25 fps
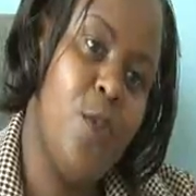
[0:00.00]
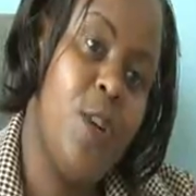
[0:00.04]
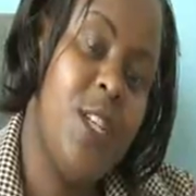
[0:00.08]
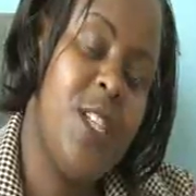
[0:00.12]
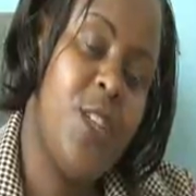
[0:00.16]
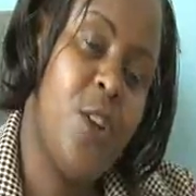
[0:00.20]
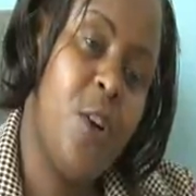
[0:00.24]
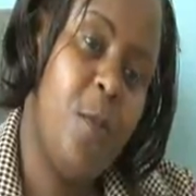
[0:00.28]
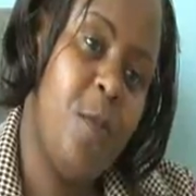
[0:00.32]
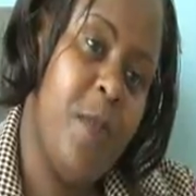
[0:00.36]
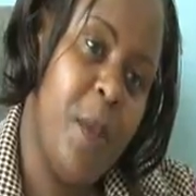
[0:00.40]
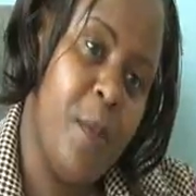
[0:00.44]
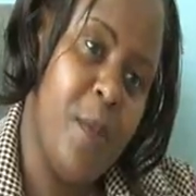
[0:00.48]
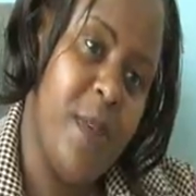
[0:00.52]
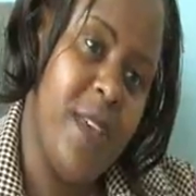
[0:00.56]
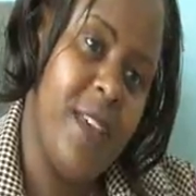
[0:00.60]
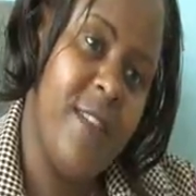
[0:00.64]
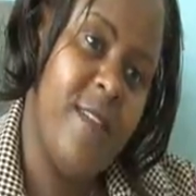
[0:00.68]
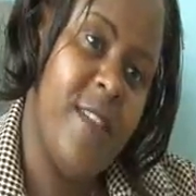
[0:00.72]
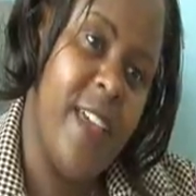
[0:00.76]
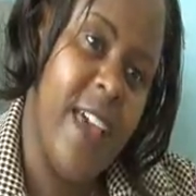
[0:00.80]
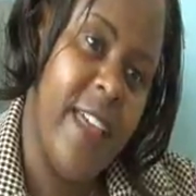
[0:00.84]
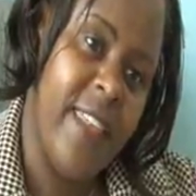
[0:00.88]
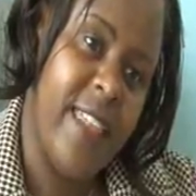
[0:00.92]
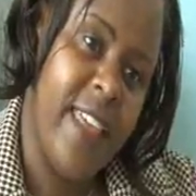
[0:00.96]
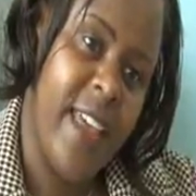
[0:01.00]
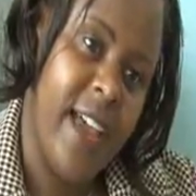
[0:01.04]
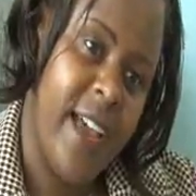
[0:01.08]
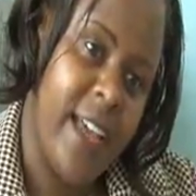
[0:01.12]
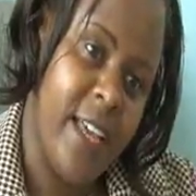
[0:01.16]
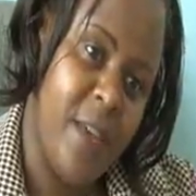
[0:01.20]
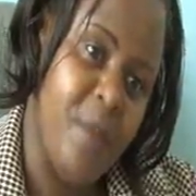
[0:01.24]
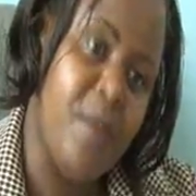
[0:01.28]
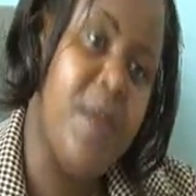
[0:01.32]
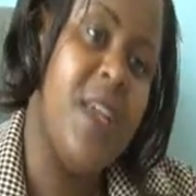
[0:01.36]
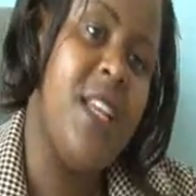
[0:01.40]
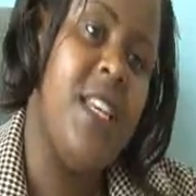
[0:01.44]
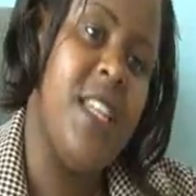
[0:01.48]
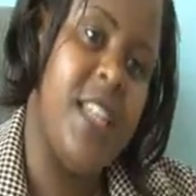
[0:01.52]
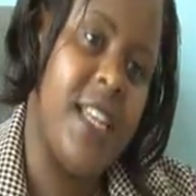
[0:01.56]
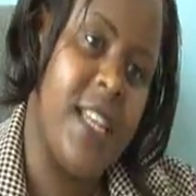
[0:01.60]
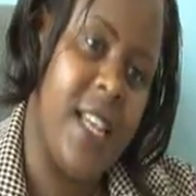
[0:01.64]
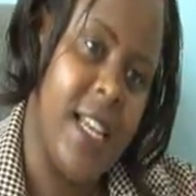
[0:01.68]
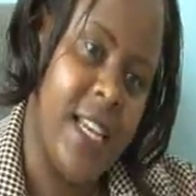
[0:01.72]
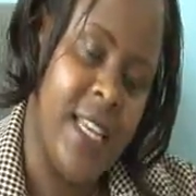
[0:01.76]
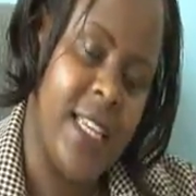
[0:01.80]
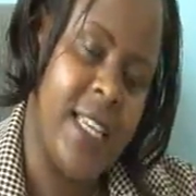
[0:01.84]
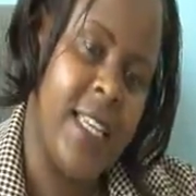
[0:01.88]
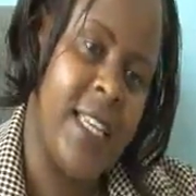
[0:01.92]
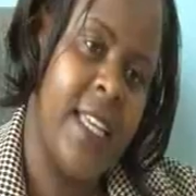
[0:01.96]
you'll stop the behavior there
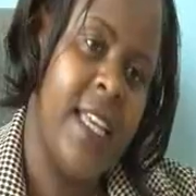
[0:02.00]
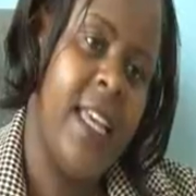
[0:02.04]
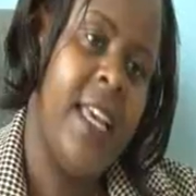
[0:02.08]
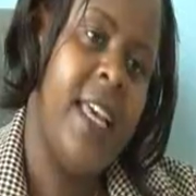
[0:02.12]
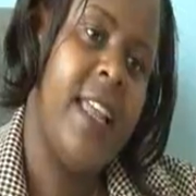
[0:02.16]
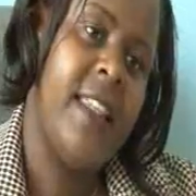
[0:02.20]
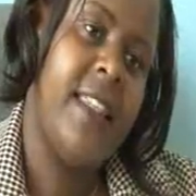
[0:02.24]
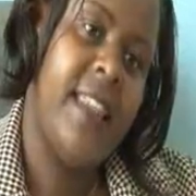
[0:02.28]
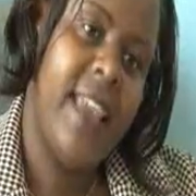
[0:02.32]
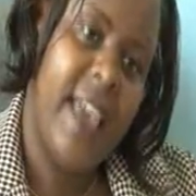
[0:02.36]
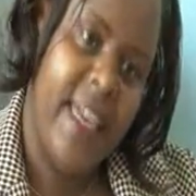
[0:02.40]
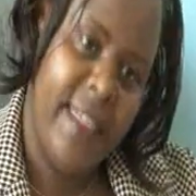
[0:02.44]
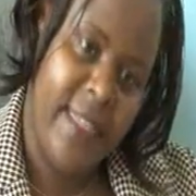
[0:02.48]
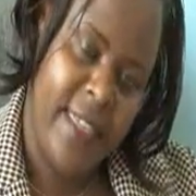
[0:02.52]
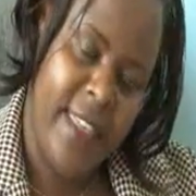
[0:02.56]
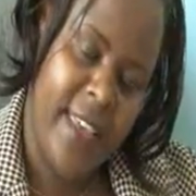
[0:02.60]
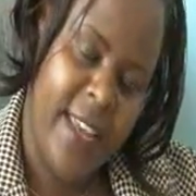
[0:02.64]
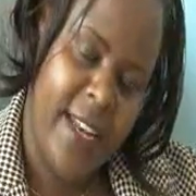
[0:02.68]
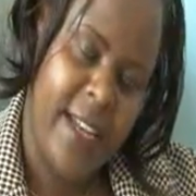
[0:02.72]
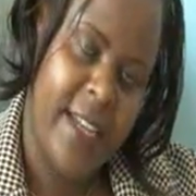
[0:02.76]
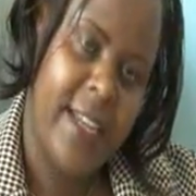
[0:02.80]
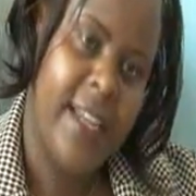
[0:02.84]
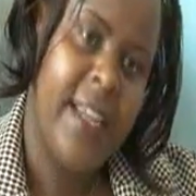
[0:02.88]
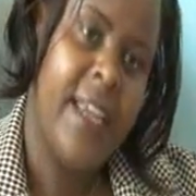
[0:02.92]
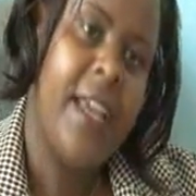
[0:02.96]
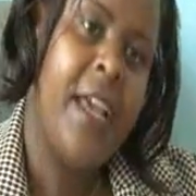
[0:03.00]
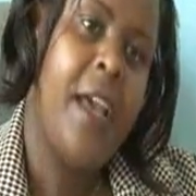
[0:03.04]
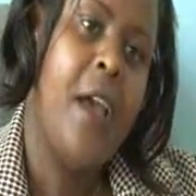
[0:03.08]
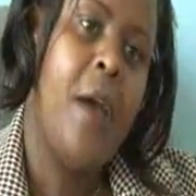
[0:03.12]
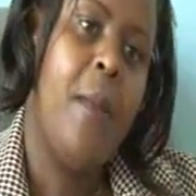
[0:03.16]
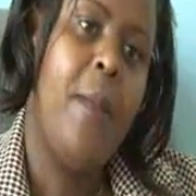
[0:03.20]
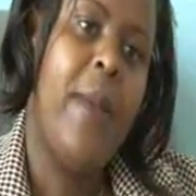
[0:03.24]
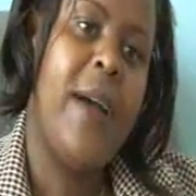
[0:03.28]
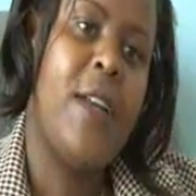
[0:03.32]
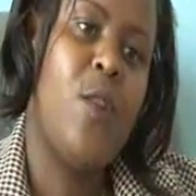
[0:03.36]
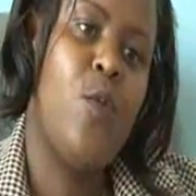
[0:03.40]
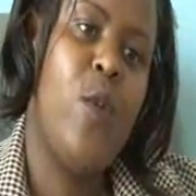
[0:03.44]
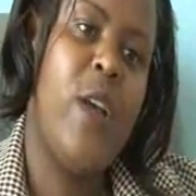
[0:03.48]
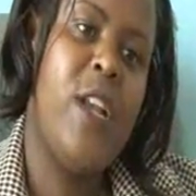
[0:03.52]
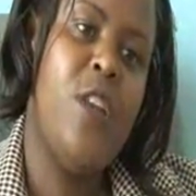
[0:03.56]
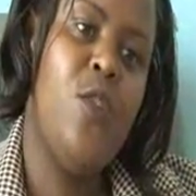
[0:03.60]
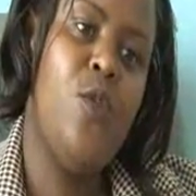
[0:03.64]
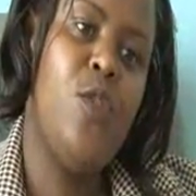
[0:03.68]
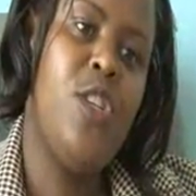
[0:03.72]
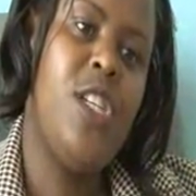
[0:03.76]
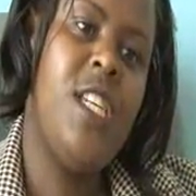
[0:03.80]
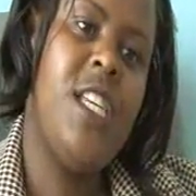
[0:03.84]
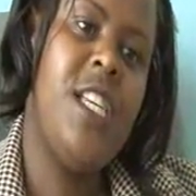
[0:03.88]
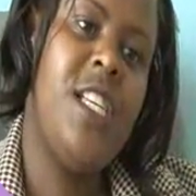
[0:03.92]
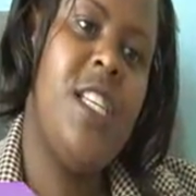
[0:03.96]
immediately, yes. then then. But when
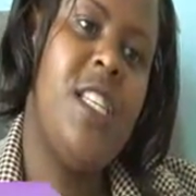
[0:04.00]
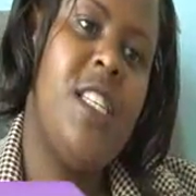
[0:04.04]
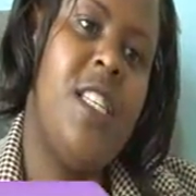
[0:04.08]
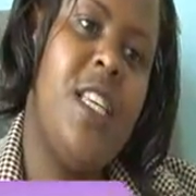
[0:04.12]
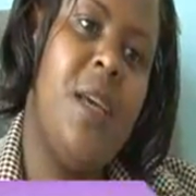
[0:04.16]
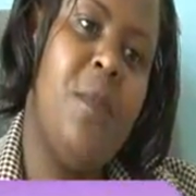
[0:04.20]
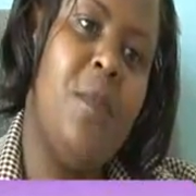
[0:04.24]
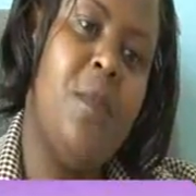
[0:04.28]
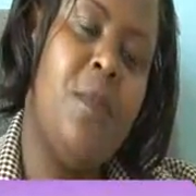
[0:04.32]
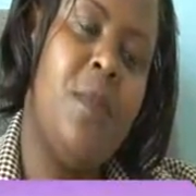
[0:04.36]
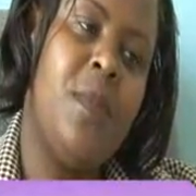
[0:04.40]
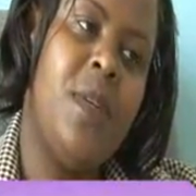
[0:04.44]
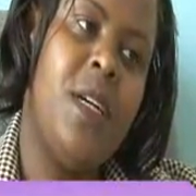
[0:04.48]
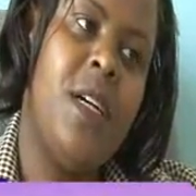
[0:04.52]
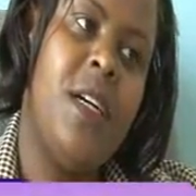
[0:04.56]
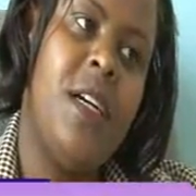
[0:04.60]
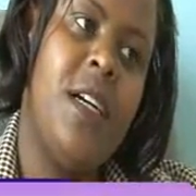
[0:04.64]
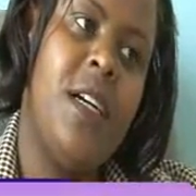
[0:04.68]
you teach them,